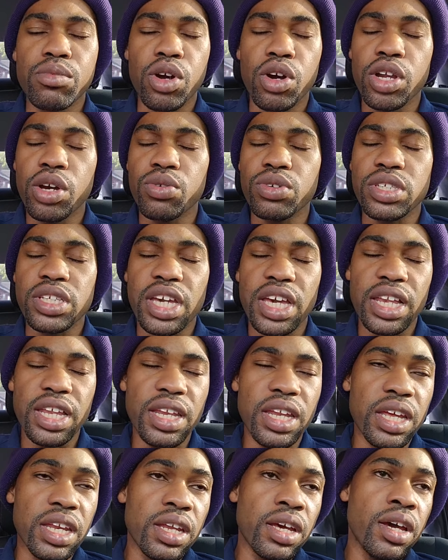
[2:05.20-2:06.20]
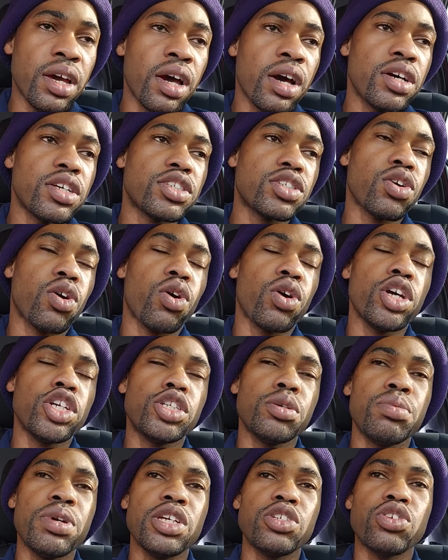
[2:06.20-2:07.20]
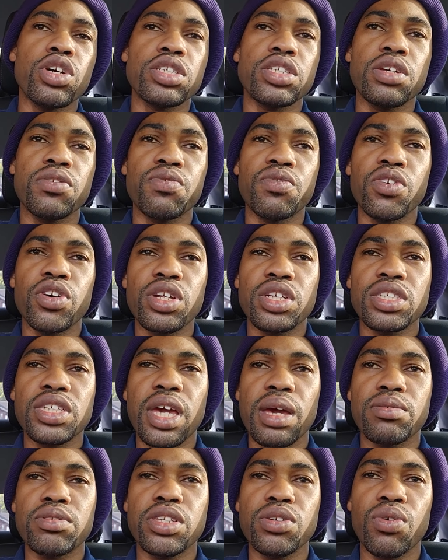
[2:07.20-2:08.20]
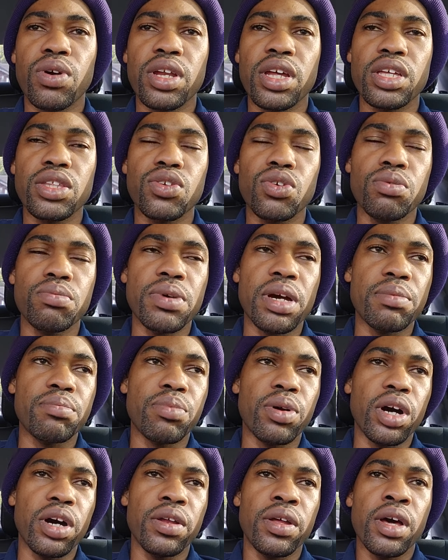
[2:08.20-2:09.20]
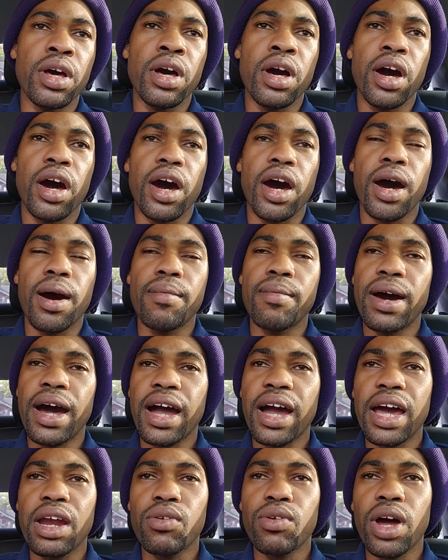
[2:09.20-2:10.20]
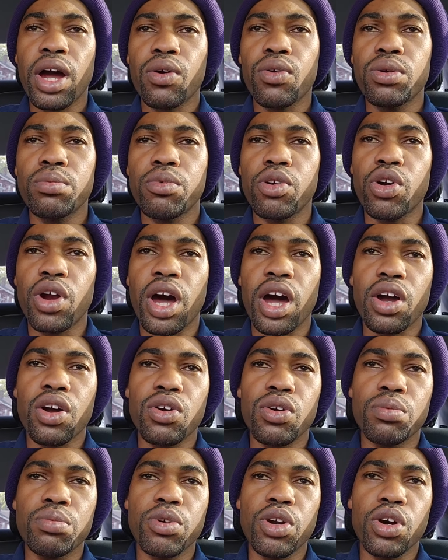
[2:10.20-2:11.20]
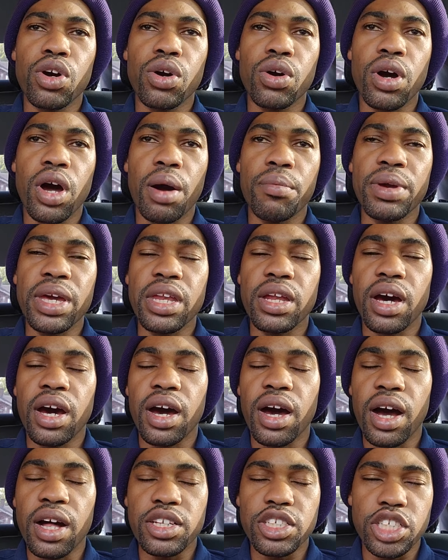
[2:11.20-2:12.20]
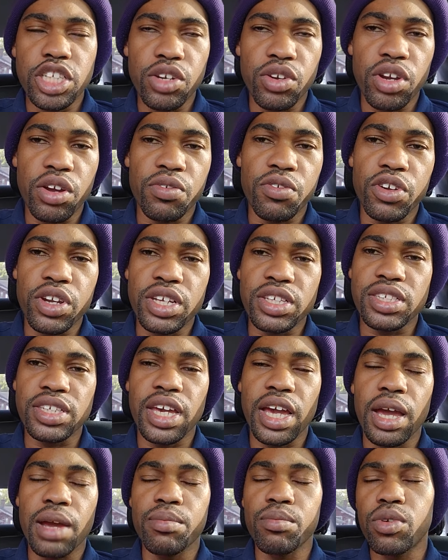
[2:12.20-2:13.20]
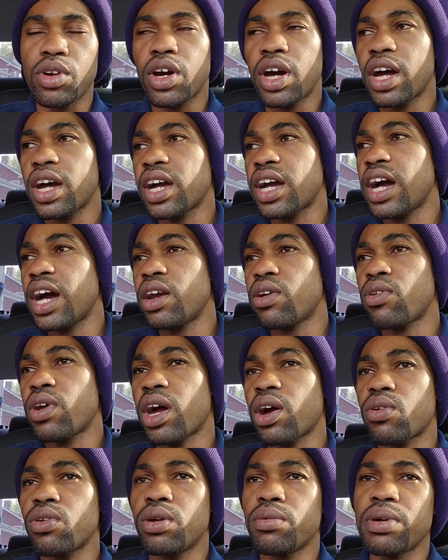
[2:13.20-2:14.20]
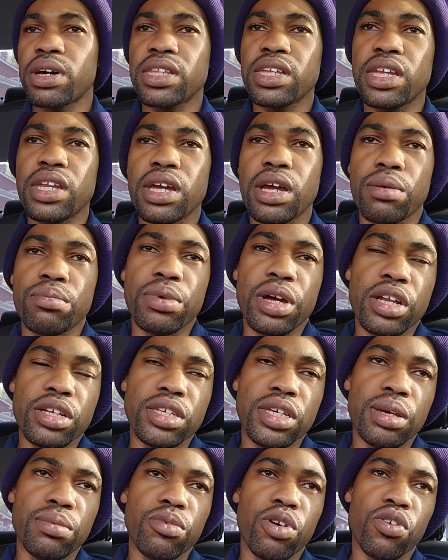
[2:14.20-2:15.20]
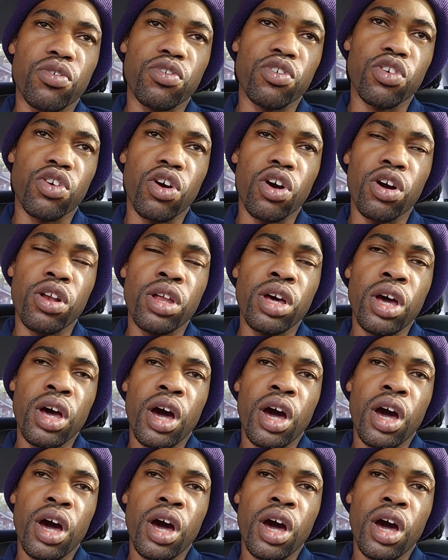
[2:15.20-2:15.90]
bro, they was killing it. So it should be interesting for this game, see what they do, man. But I got to rock with Morocco, bro. I mean, Algeria for this game, bro. I got to rock with them. I think they're a better team overall.